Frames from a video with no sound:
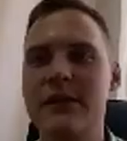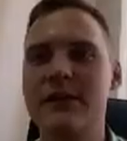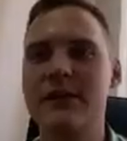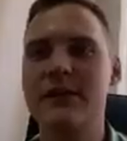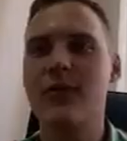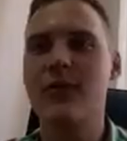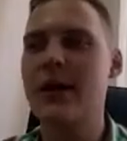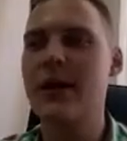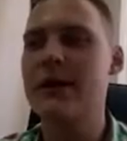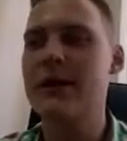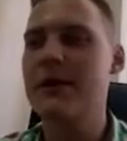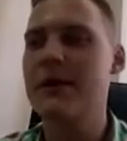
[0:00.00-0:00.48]

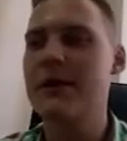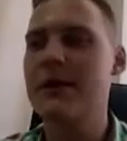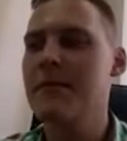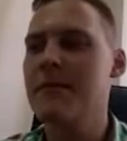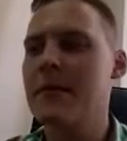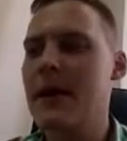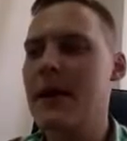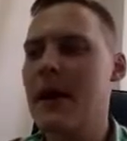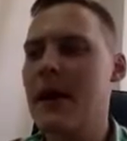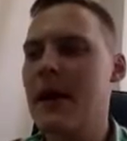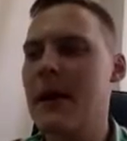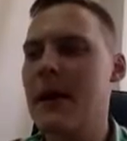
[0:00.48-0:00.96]
great.
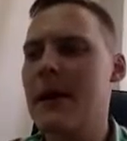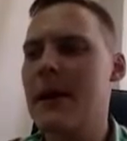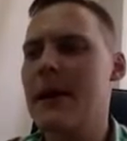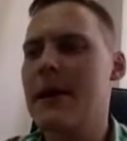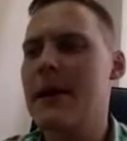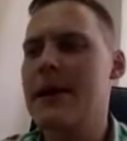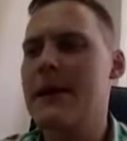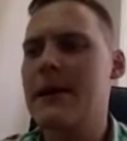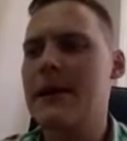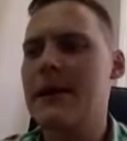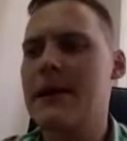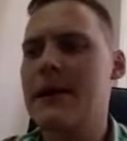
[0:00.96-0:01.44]

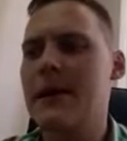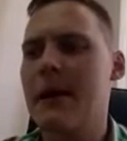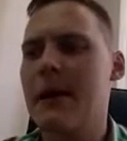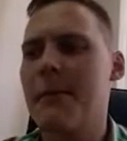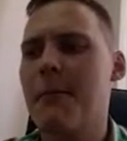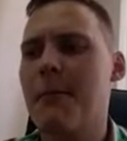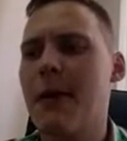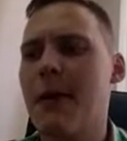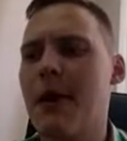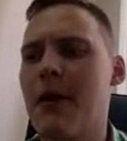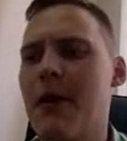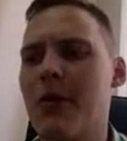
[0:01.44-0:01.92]
And
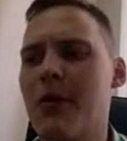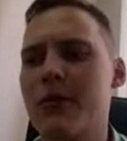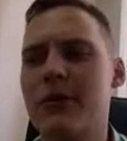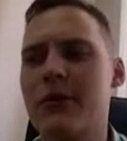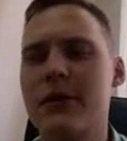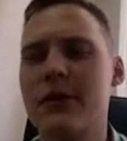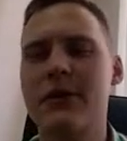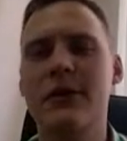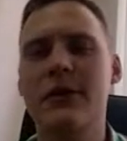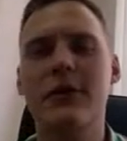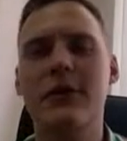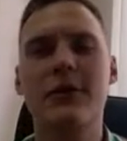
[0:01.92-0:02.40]

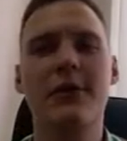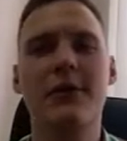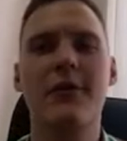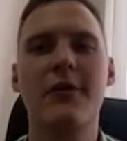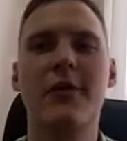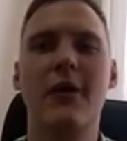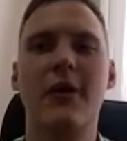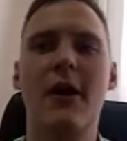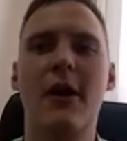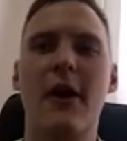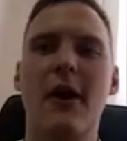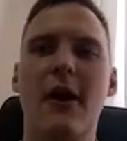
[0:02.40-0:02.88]
about
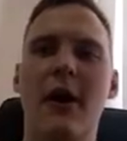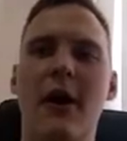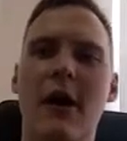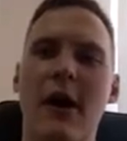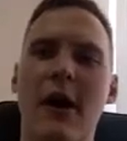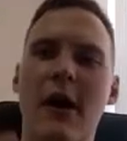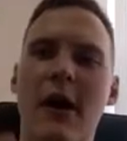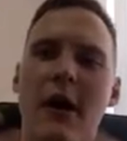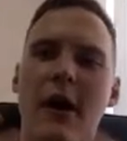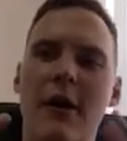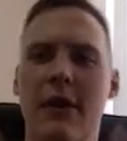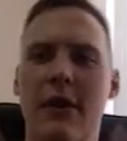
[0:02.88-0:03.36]
your
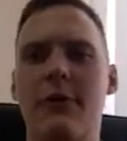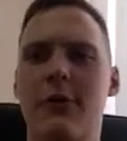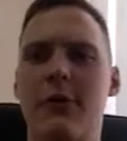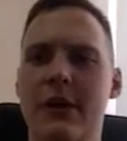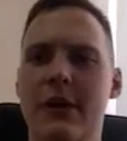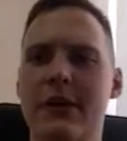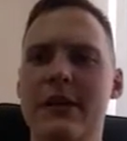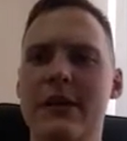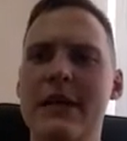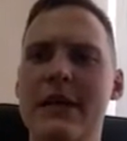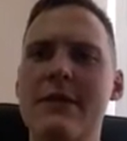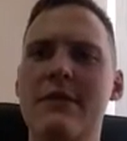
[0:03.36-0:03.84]
other
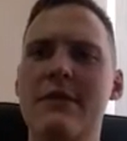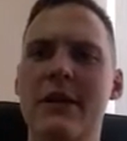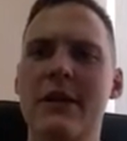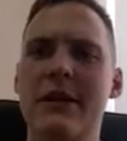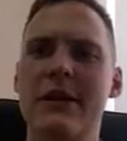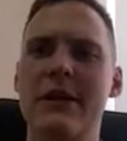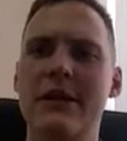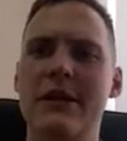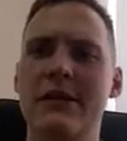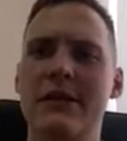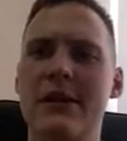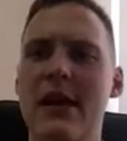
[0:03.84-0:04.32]

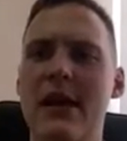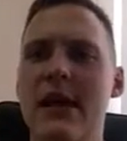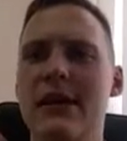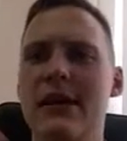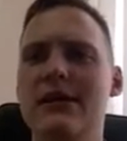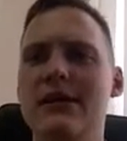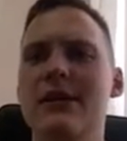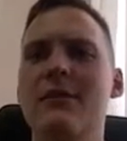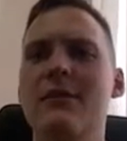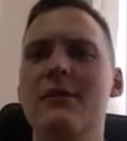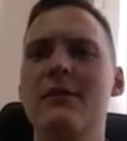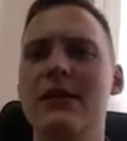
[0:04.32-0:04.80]
activities, the
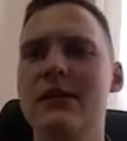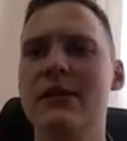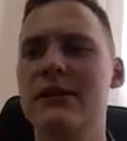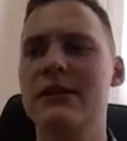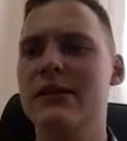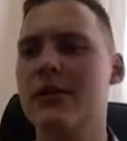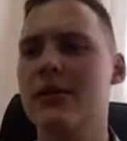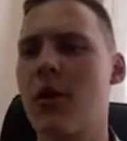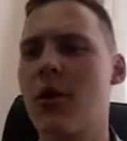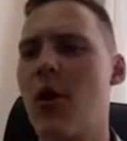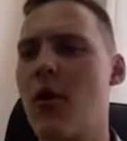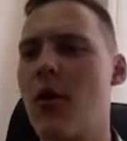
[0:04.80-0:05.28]

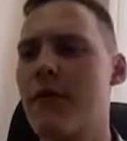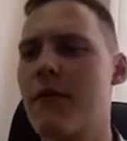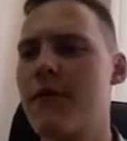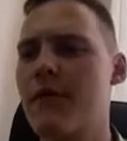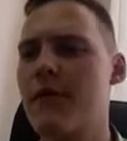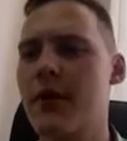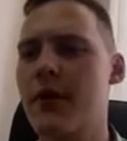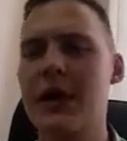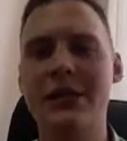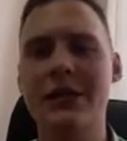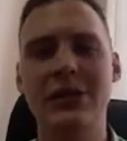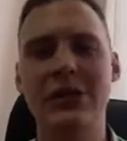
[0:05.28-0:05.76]
activities of
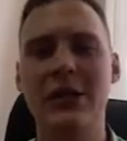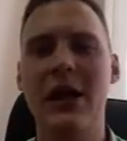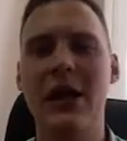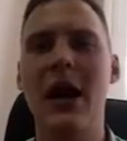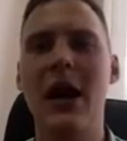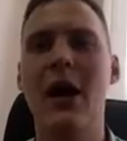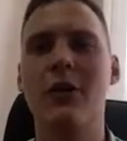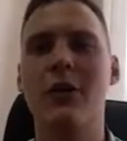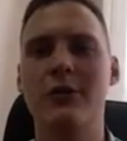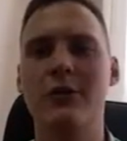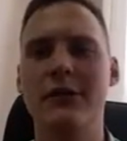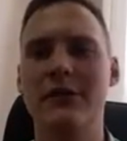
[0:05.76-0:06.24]
Russian
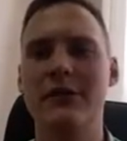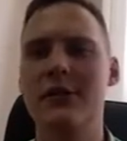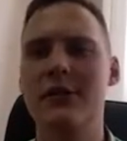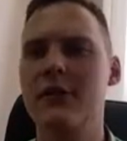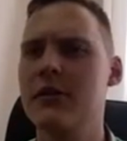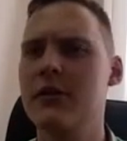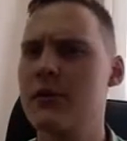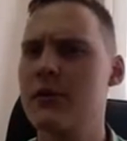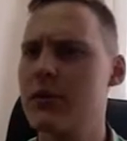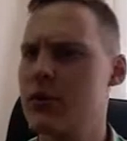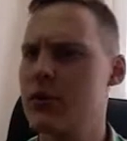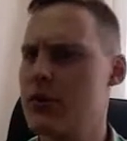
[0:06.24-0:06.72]
House
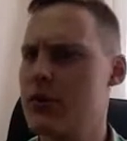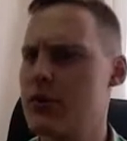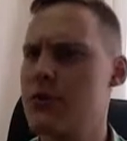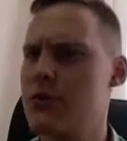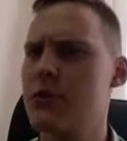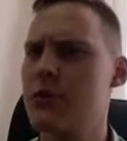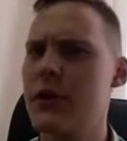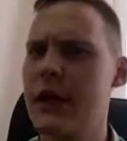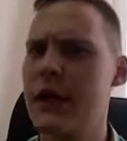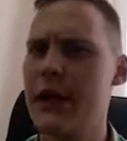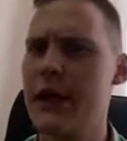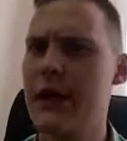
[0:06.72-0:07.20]
in New
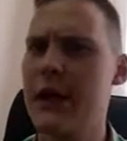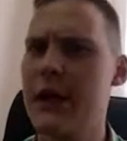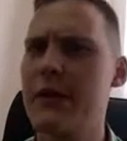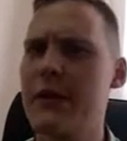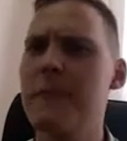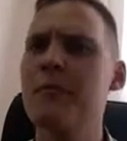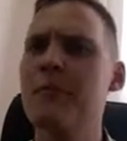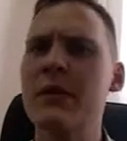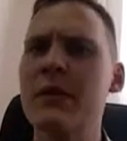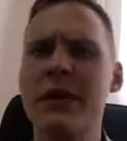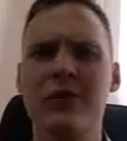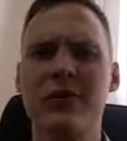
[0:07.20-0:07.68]
Delhi.
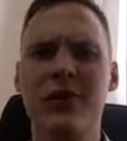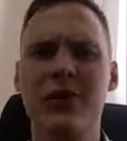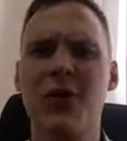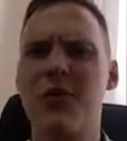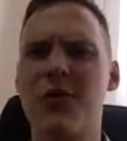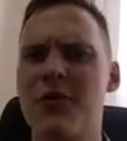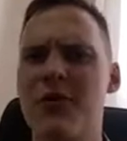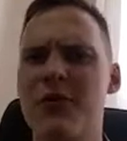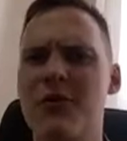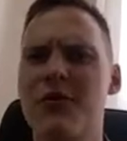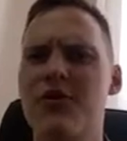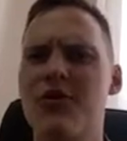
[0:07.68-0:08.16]

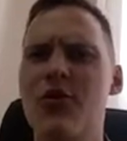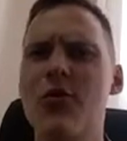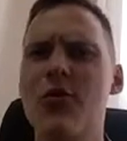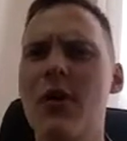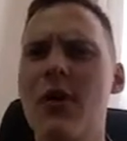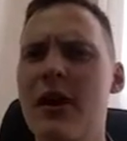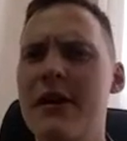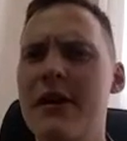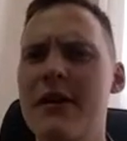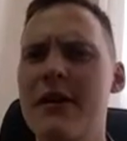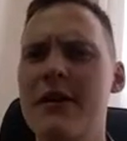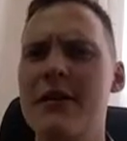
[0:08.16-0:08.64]
So you
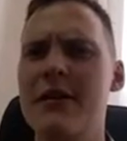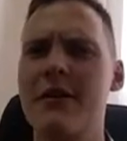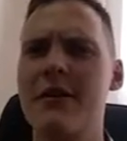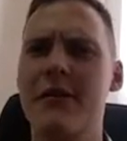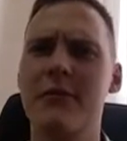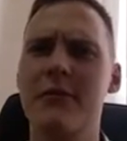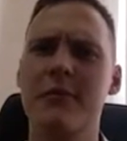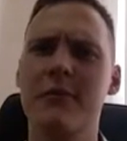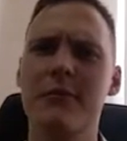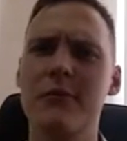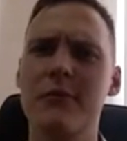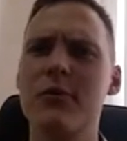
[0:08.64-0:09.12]
are
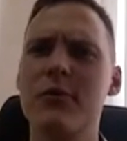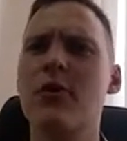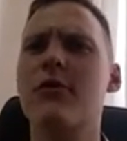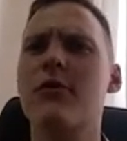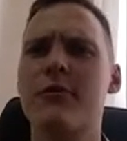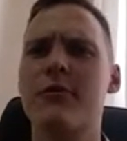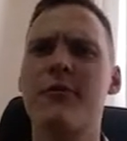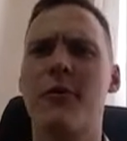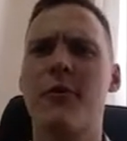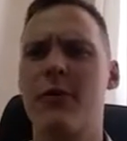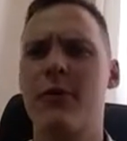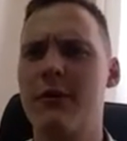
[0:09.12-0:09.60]
here
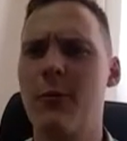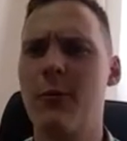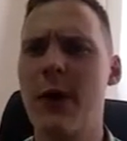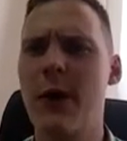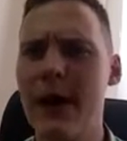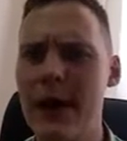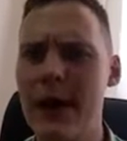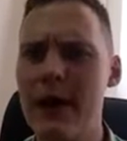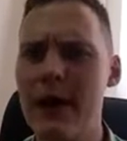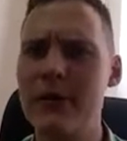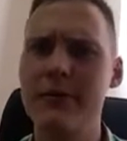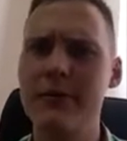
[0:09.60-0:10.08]
not for a
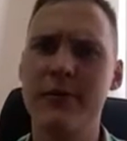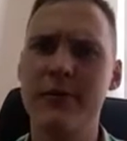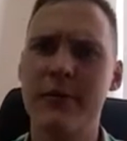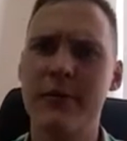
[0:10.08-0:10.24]
while,